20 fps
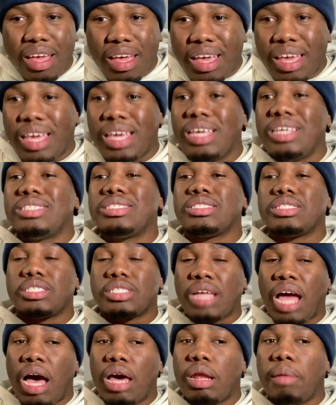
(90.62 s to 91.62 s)
His
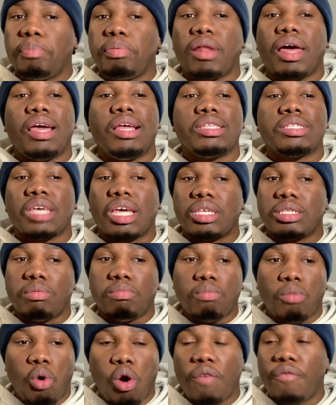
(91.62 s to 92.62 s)
style of play takes
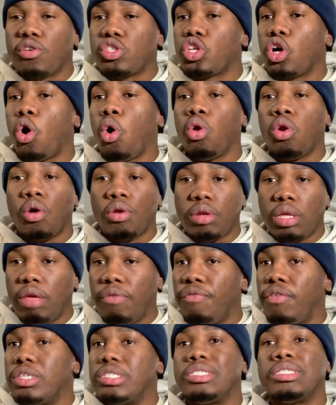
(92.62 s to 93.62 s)
more of a toll on
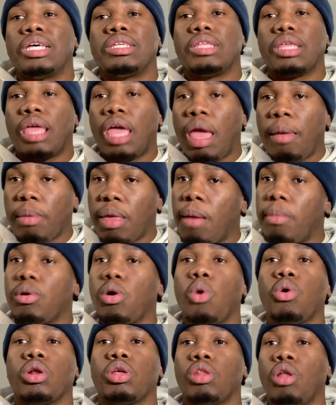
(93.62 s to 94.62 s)
defenses as the game kept
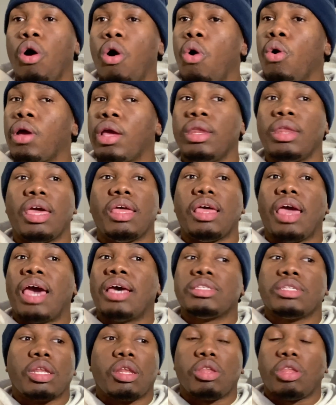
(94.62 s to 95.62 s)
going along, and
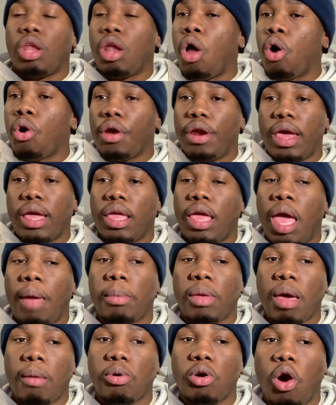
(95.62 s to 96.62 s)
as the longer that
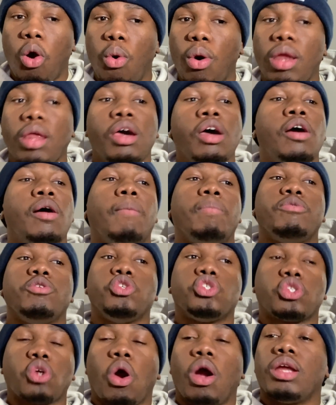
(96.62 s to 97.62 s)
game kept going,
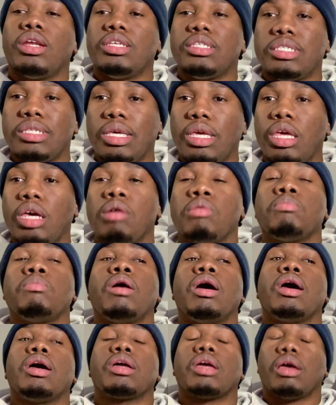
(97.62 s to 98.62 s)
you started to see him
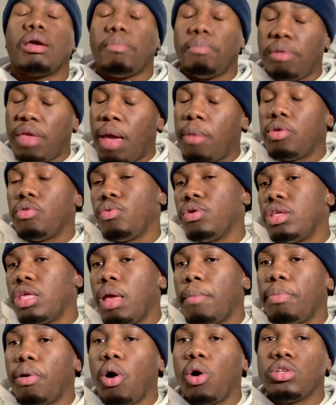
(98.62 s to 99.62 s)
be able to
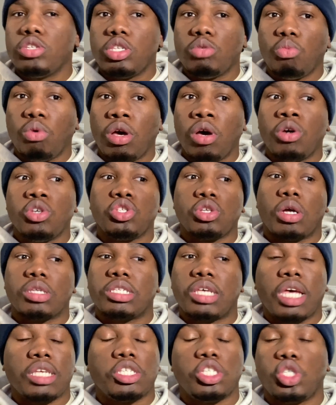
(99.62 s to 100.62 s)
really impose his will. You saw
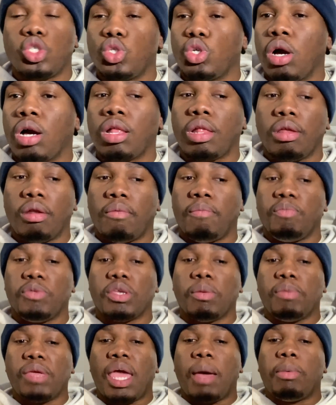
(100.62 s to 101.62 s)
Texas struggling
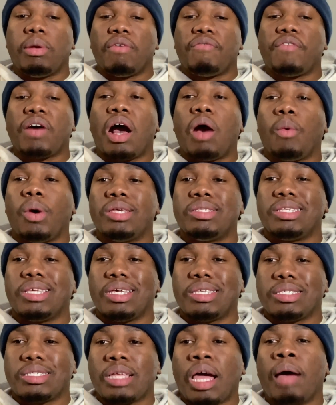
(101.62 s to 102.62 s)
to be able to find ways to
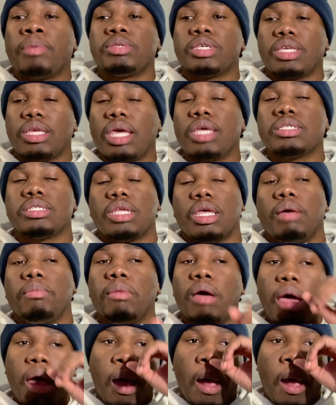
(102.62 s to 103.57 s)
get stops against him.